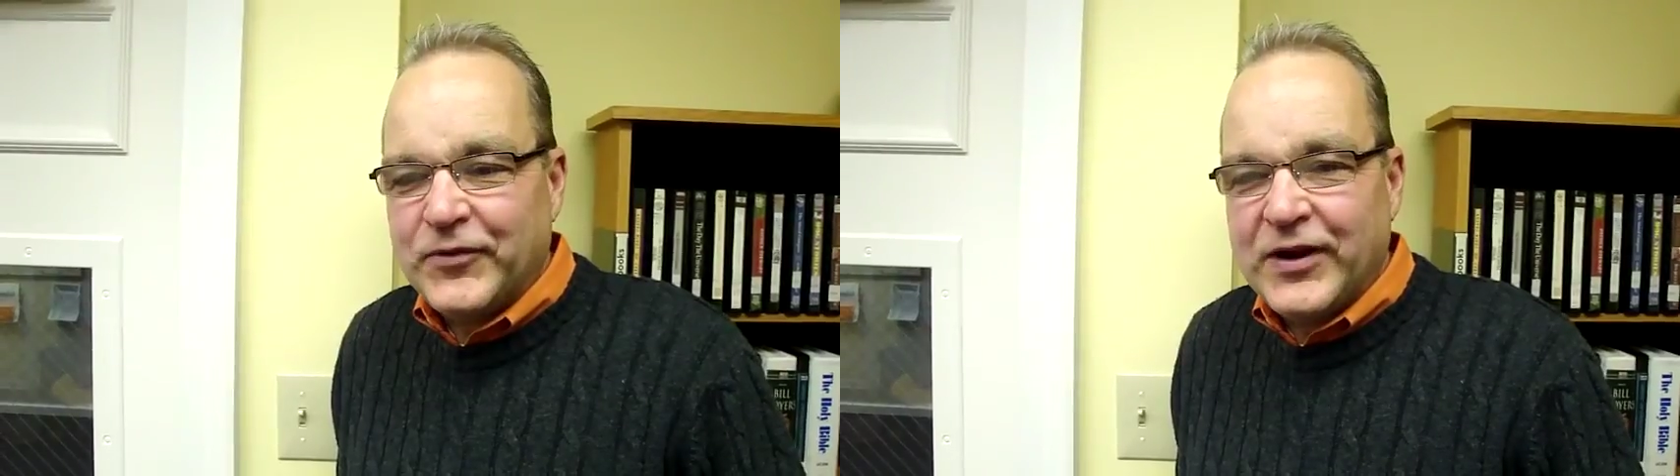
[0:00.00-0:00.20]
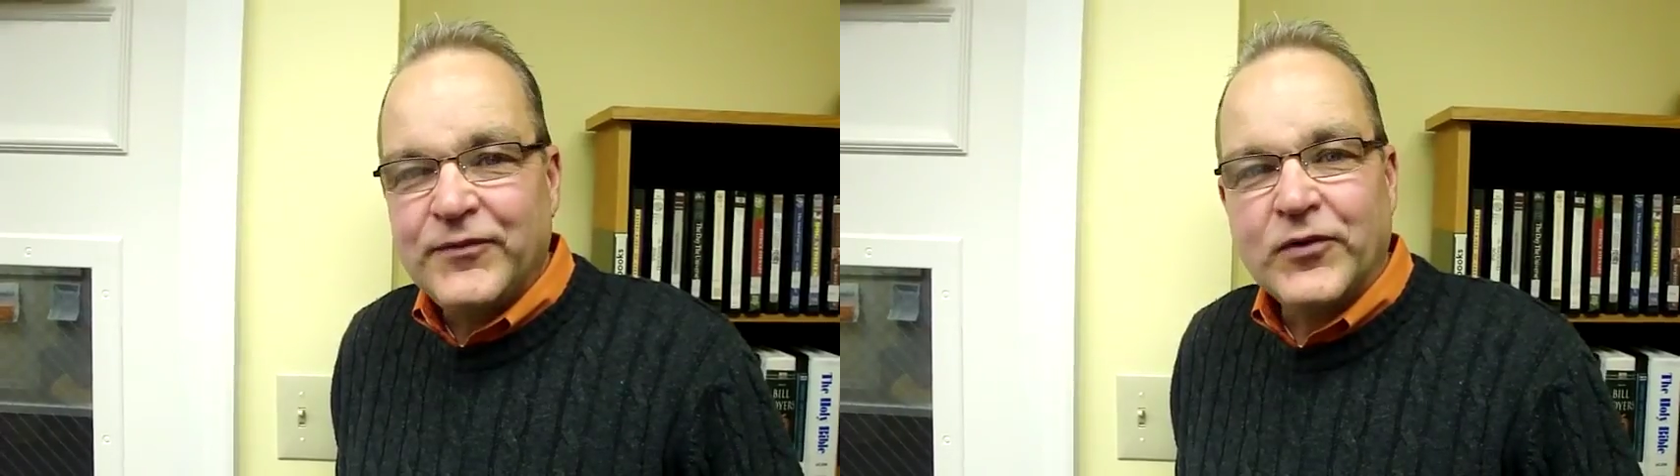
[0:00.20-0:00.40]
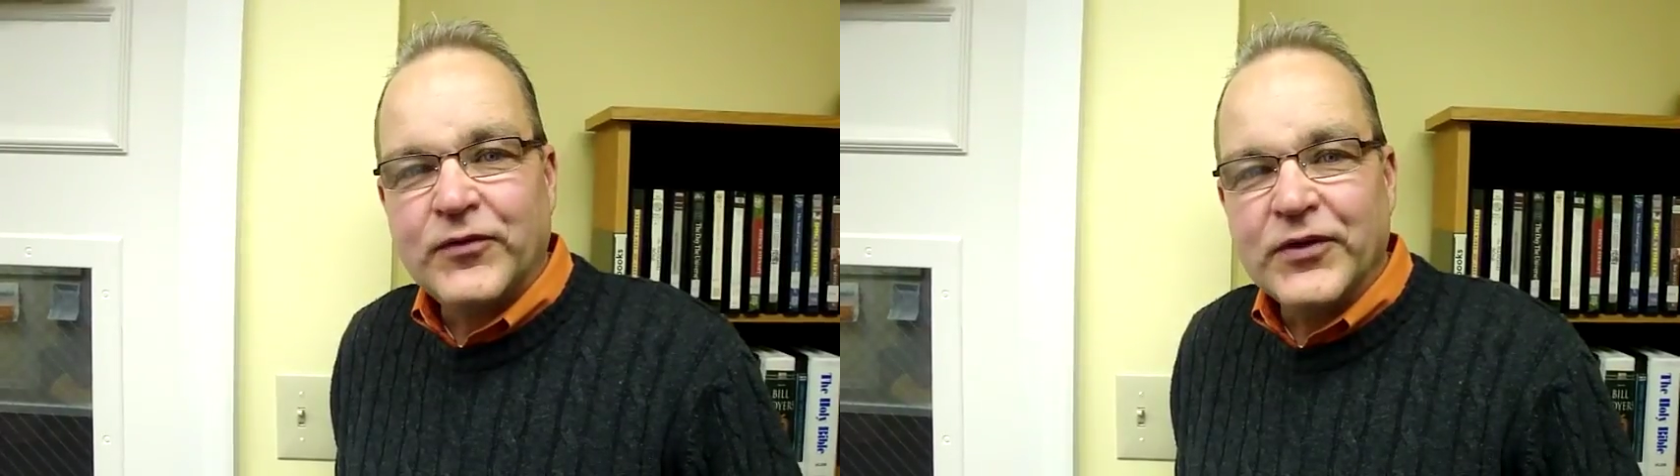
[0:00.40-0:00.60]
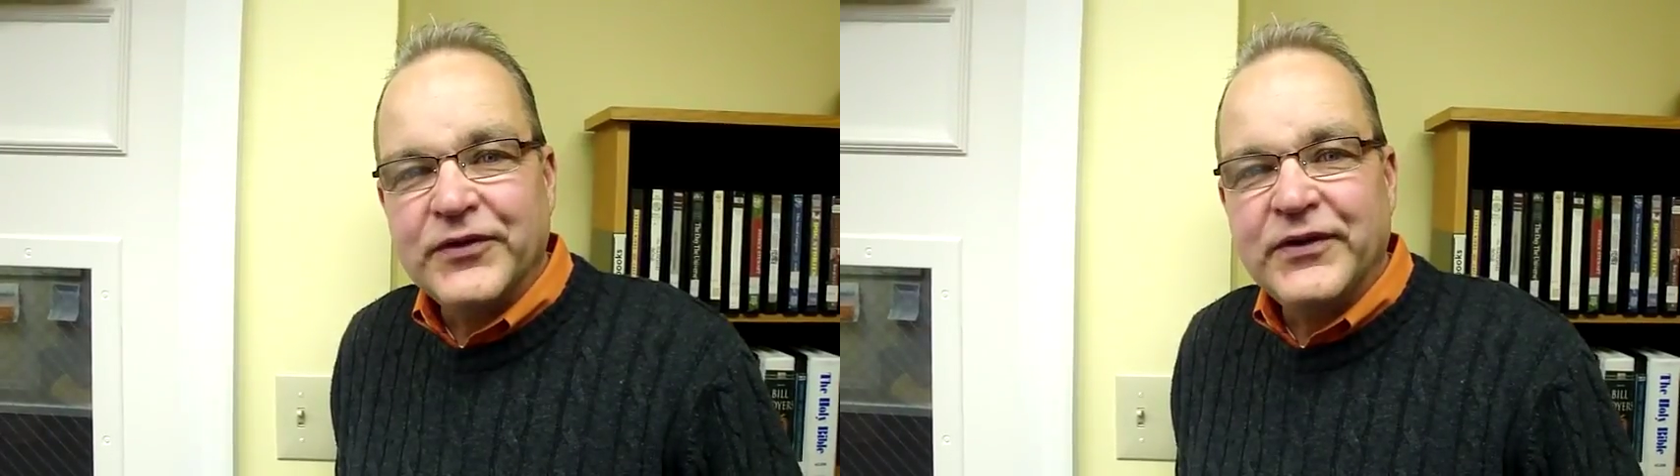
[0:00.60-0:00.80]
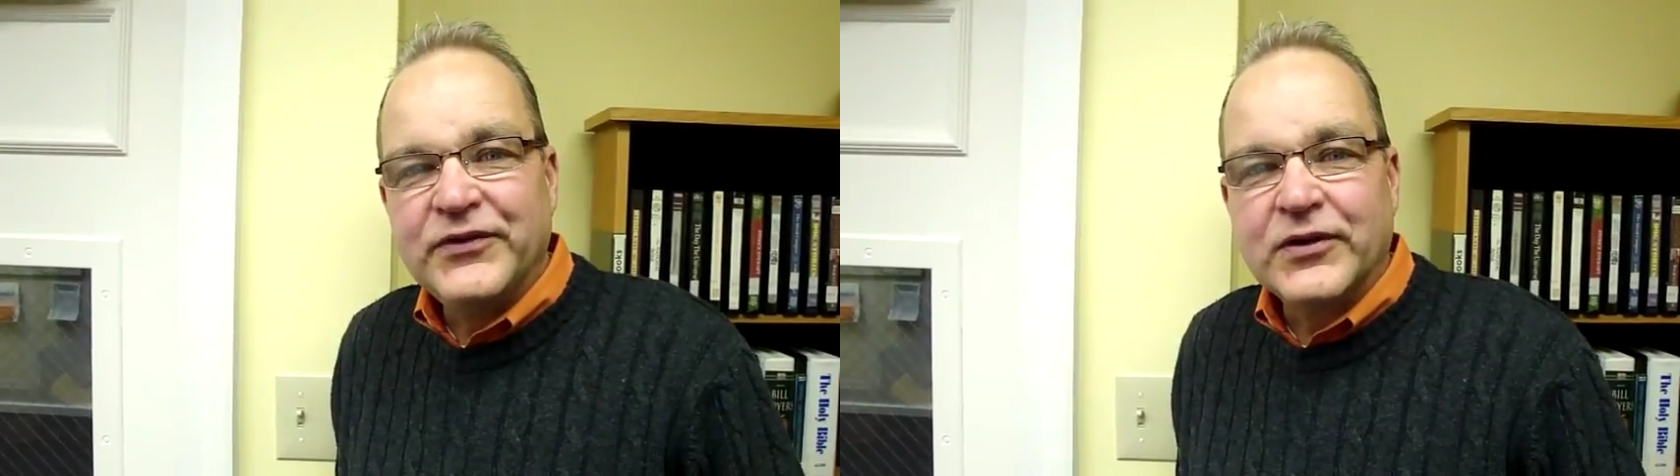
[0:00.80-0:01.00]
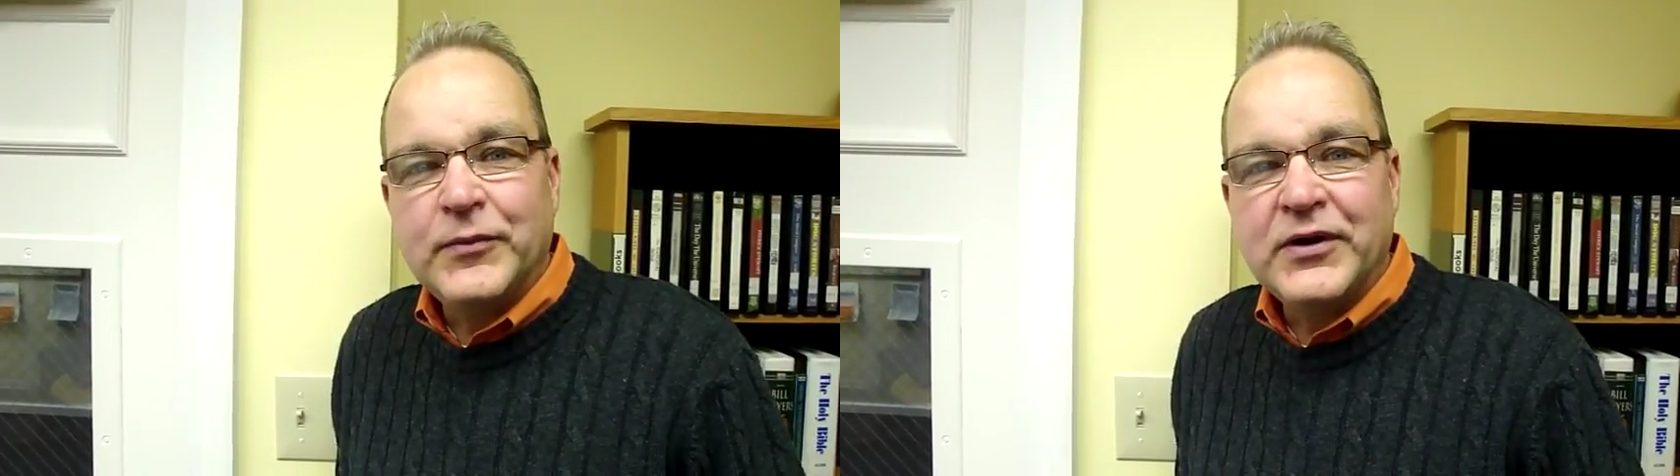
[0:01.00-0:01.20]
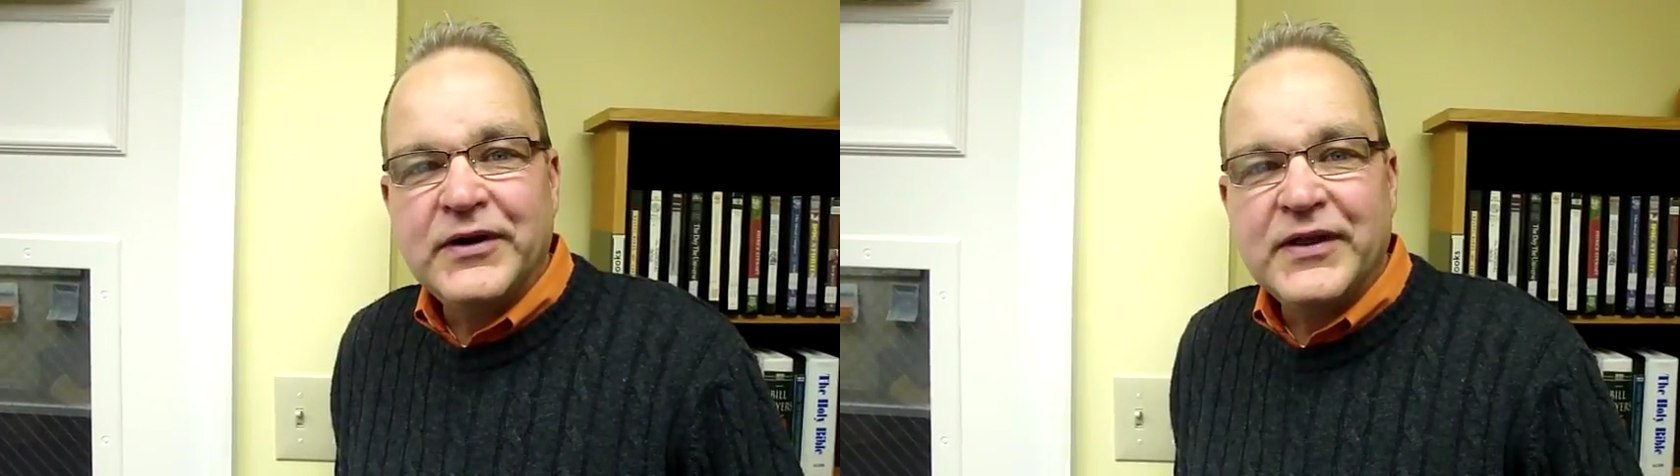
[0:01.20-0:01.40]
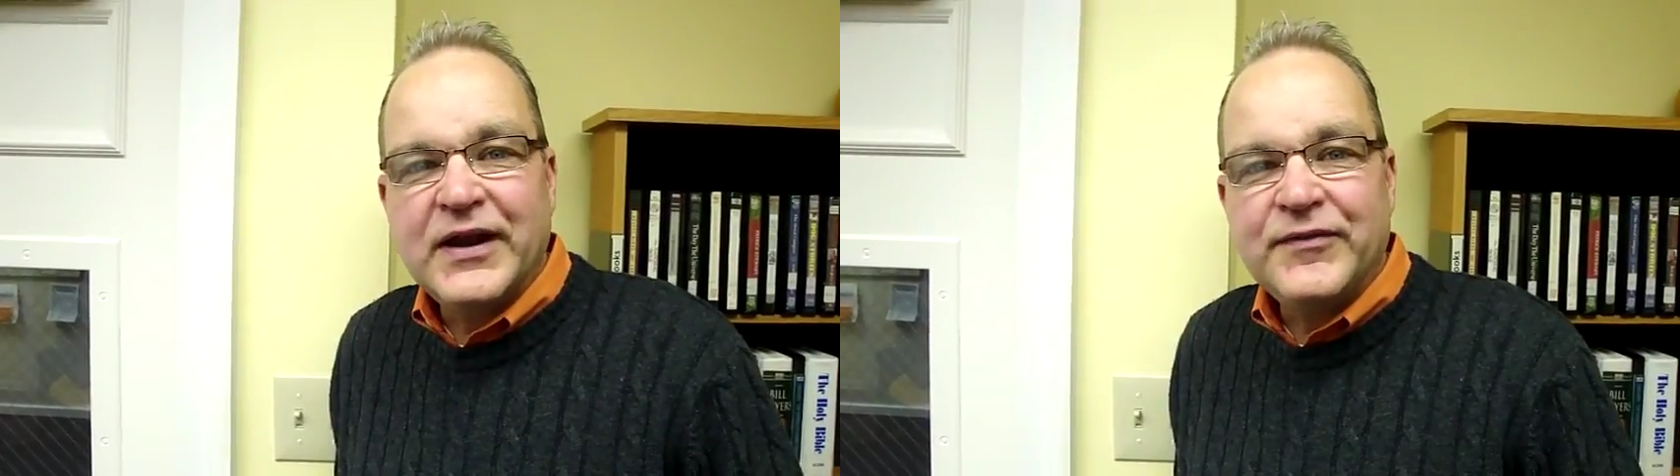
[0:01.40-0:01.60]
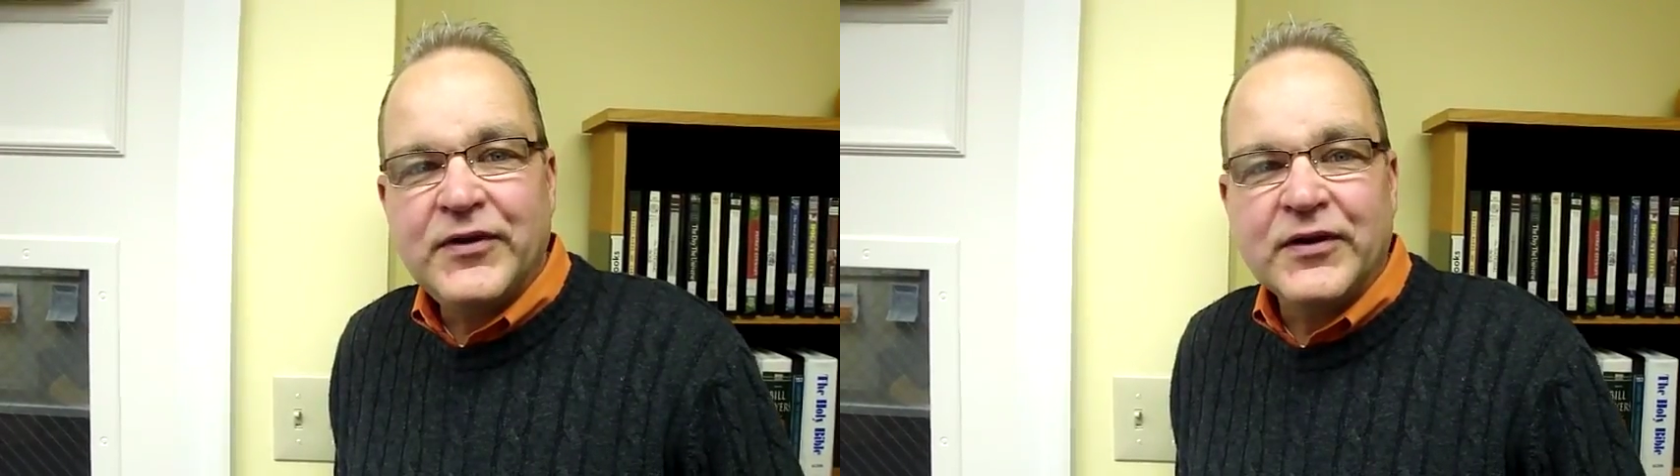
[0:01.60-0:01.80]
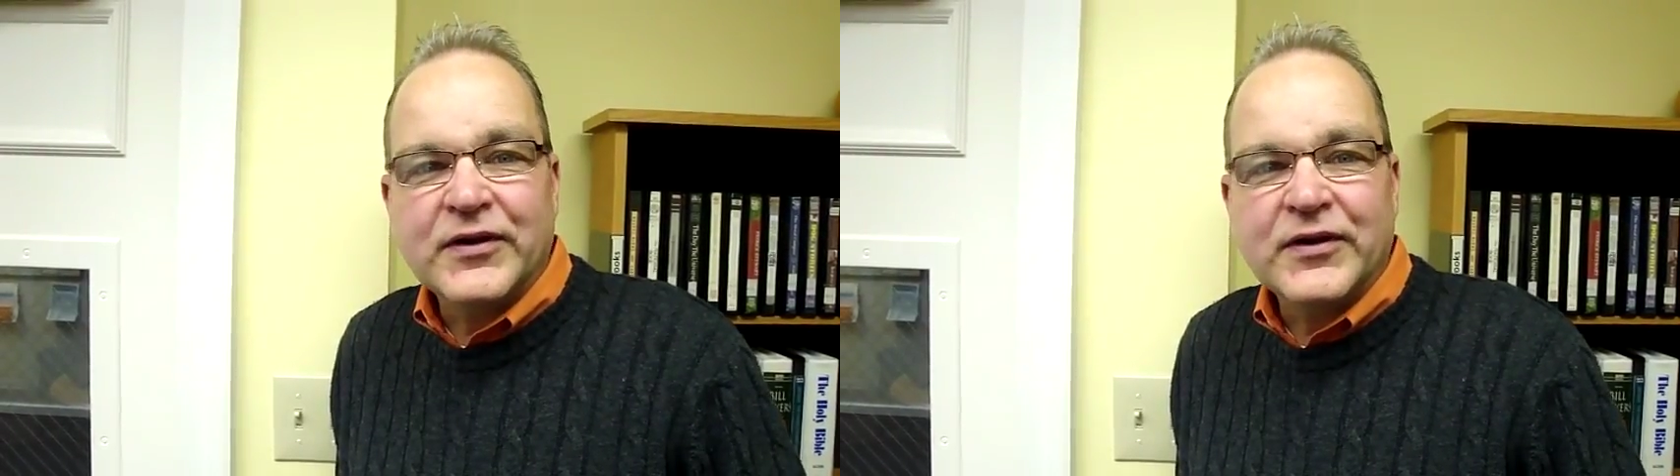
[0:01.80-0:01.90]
grateful for the sense of community that I feel